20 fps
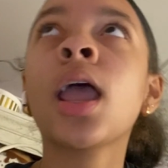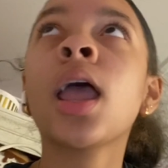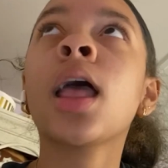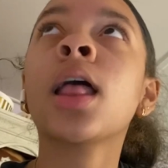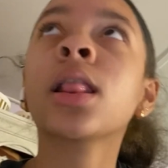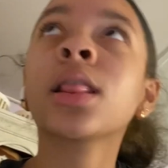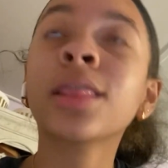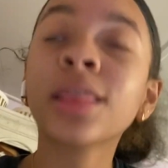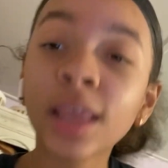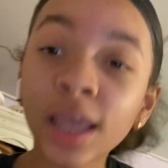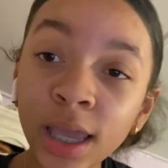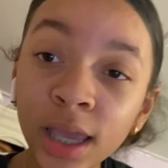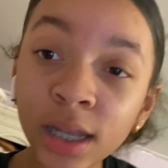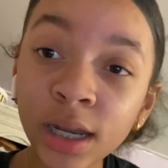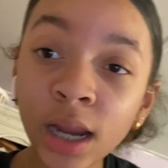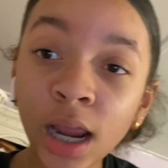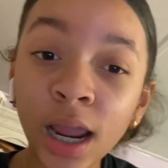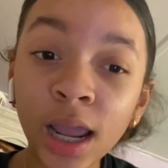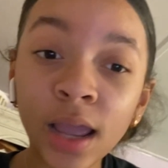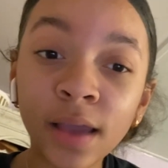And
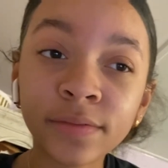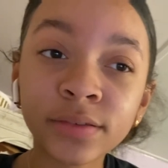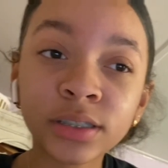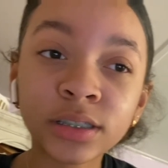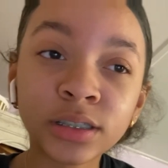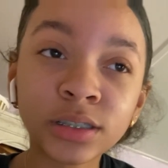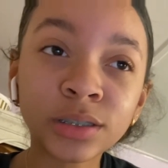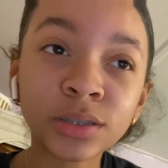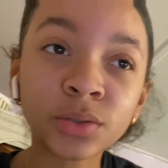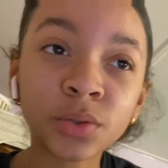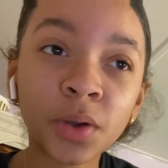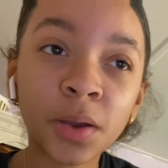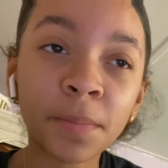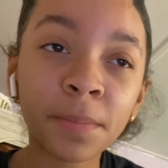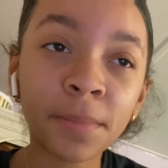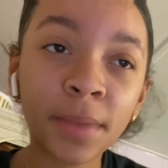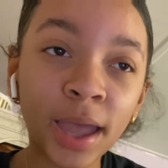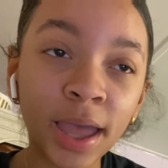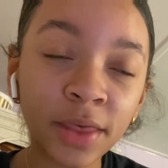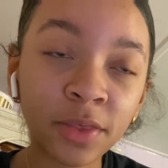then I have to do a
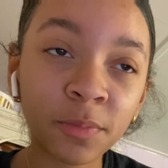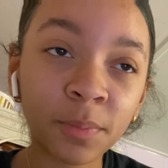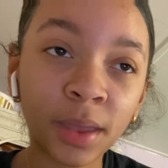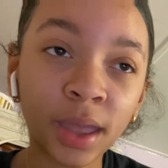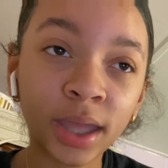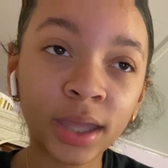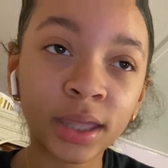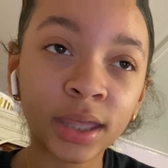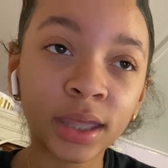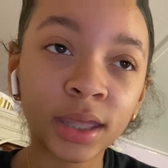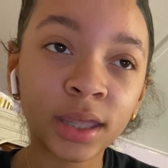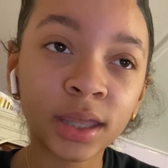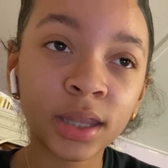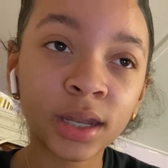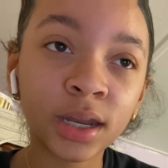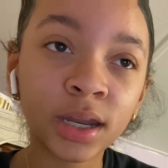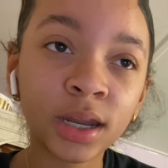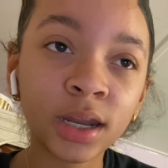math packet.